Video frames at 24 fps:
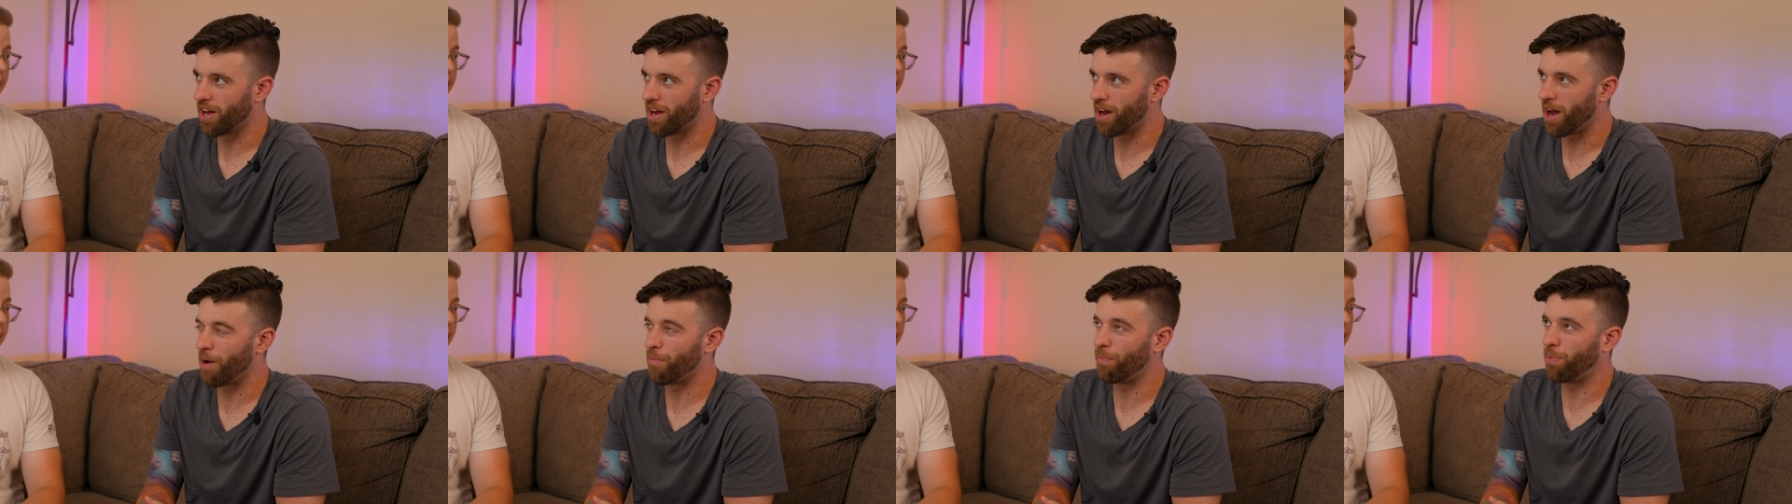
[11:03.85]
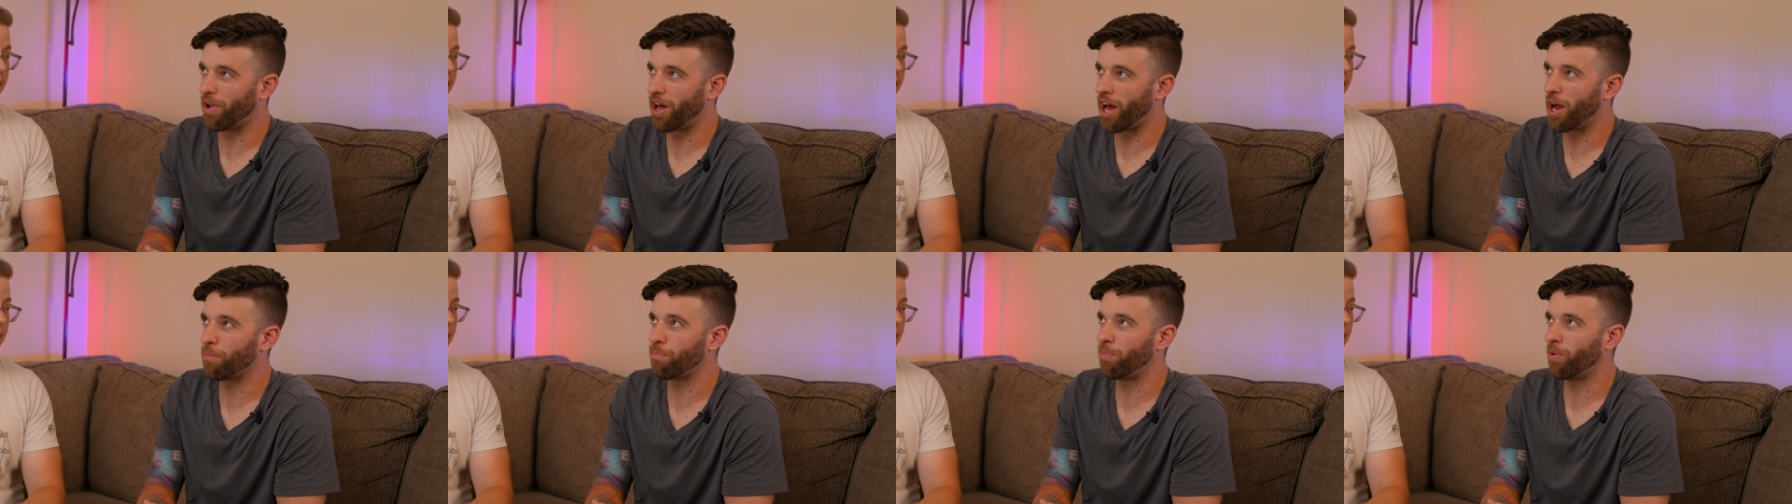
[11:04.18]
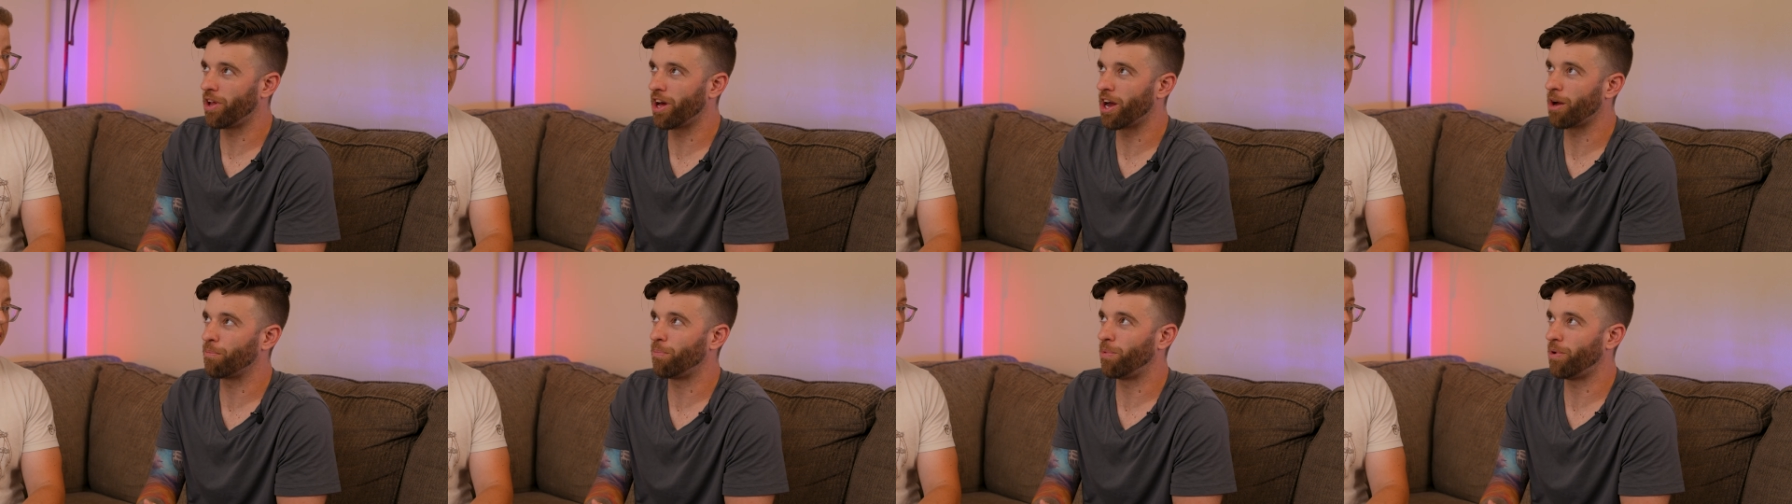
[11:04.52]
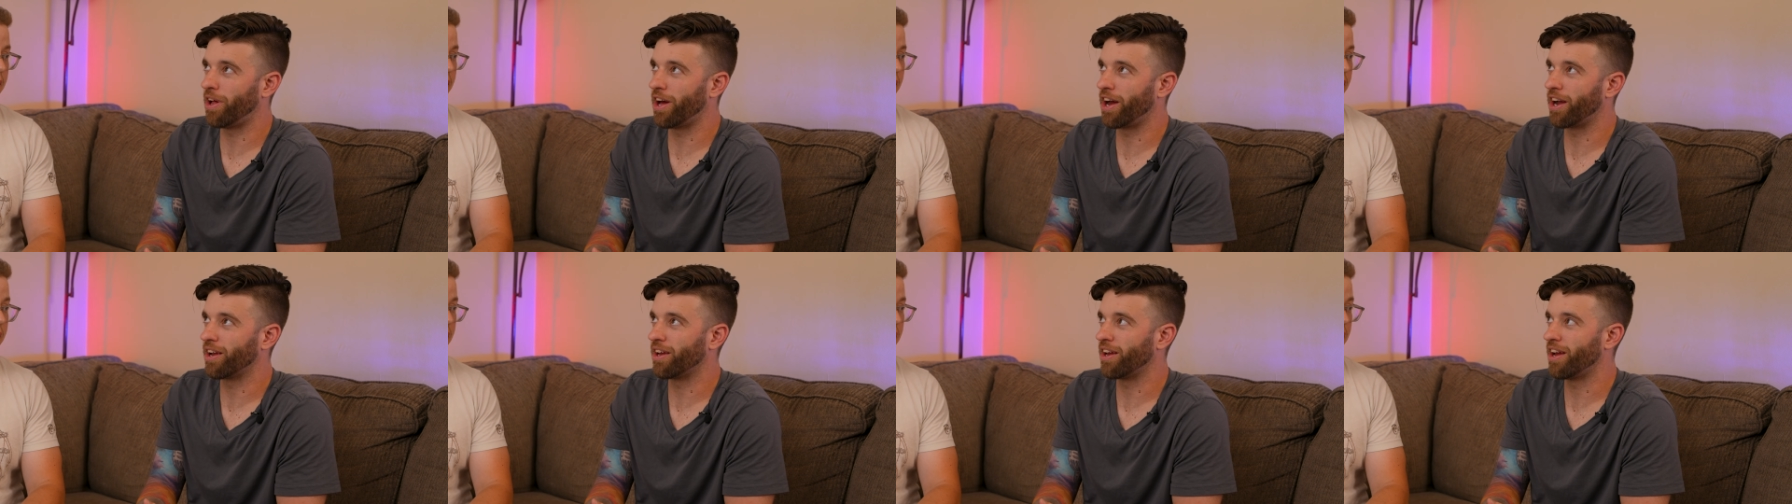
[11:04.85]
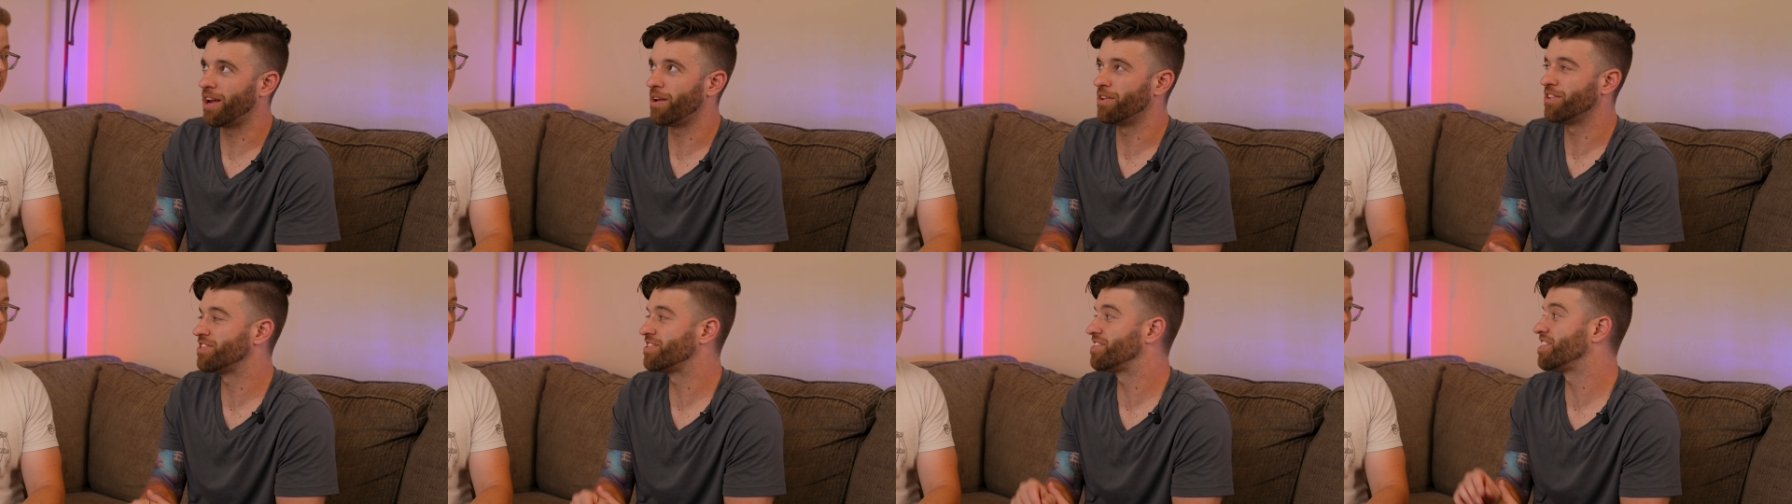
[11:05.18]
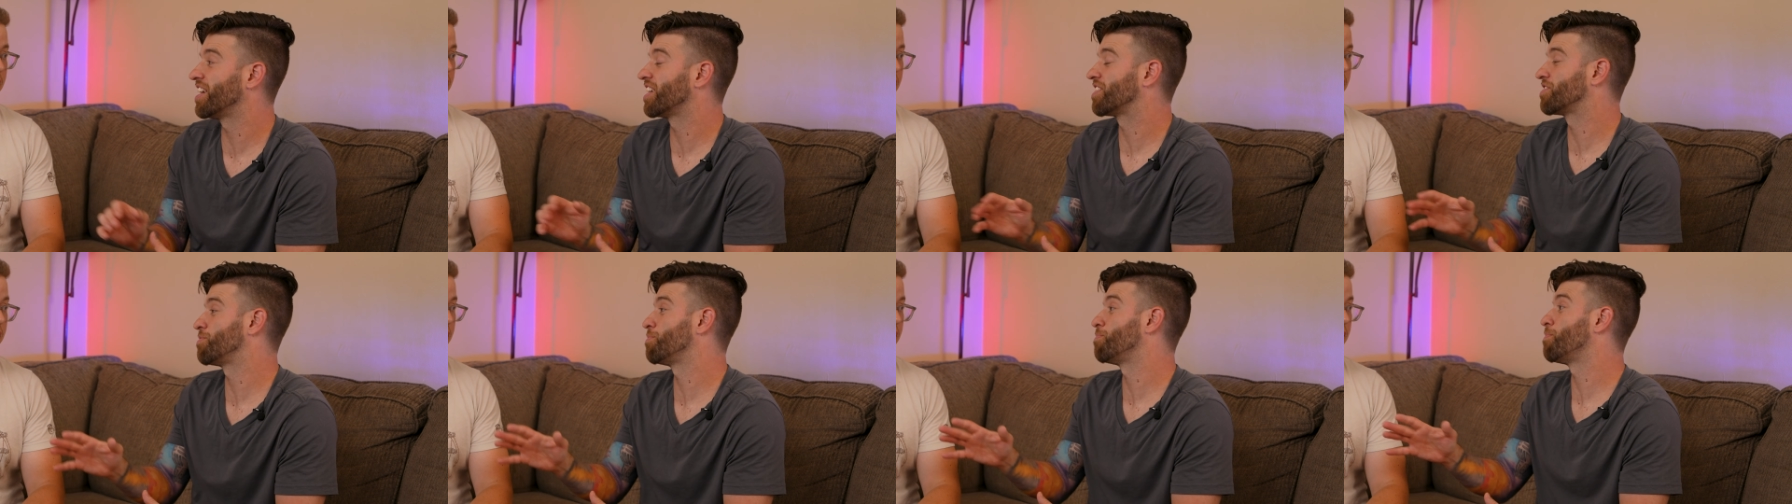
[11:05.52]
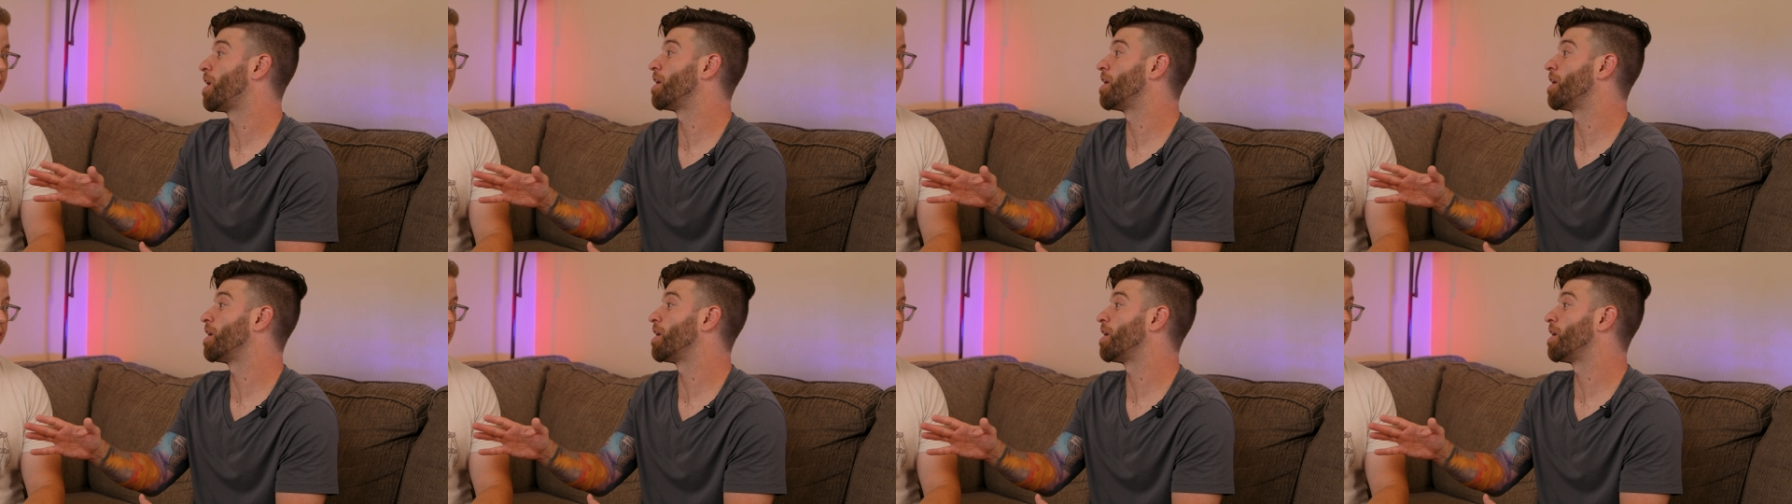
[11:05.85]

a black, black, black, and 6,